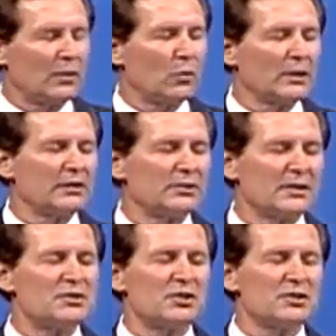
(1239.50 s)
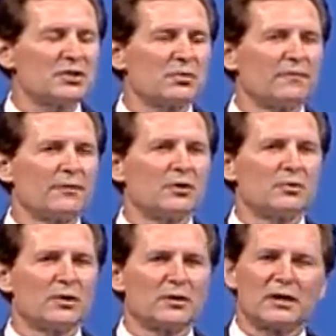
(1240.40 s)
willing to, as Jesus referred
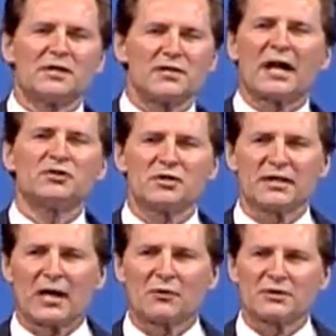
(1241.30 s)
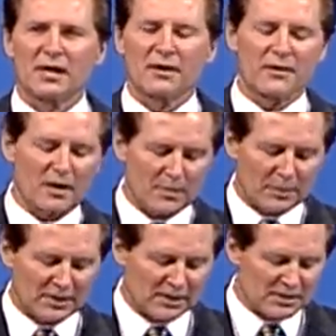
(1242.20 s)
to it, cleanse not just the outside of the cup,
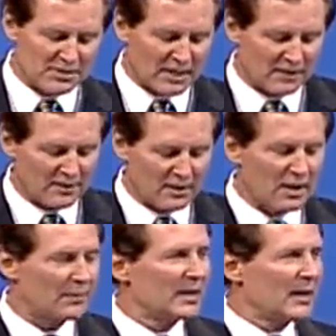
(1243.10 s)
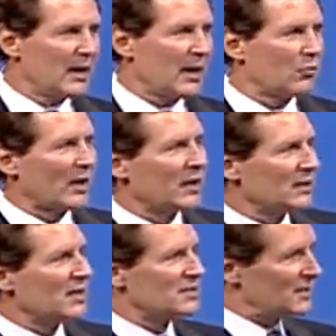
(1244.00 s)
but the inside of the cup. And
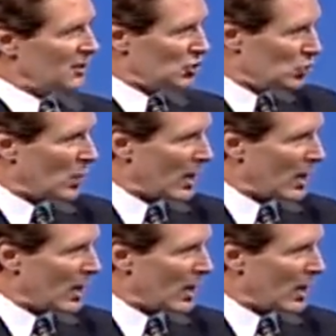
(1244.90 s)
recognizing that you